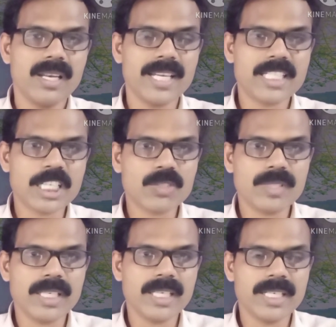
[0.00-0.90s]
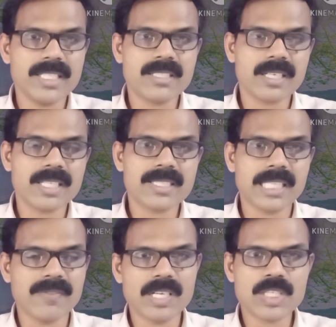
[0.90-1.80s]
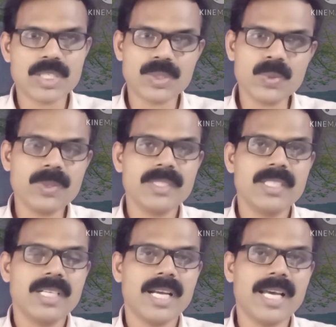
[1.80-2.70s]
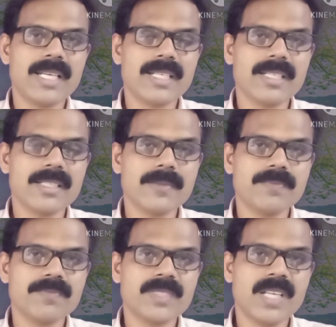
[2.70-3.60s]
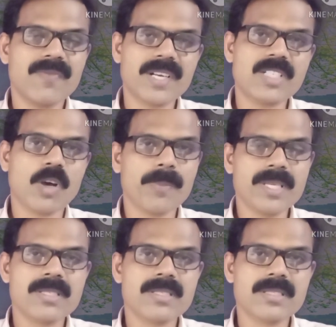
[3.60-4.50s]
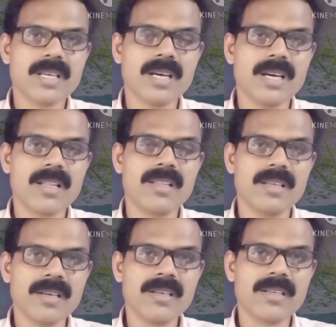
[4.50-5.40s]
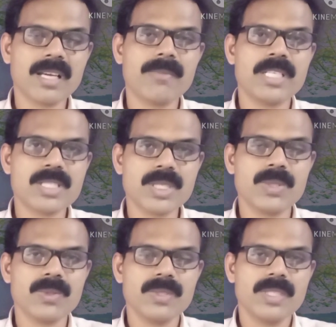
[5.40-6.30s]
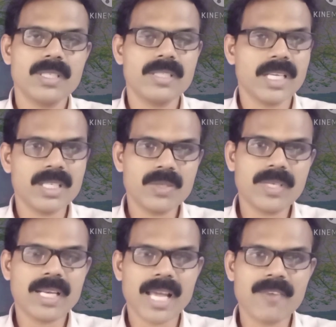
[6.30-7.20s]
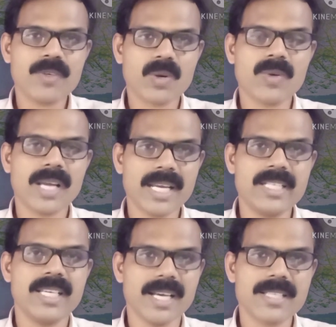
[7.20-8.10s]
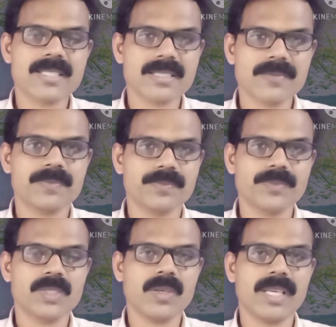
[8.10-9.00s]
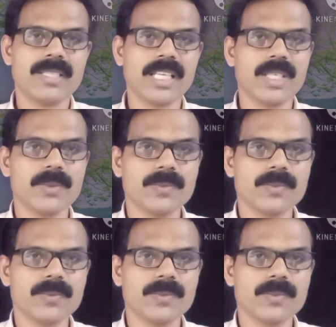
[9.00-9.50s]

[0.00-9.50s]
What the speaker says: letter to the editor is given to you, and different topics are there coming to you. Then you can have your own ideas. Okay, thank you.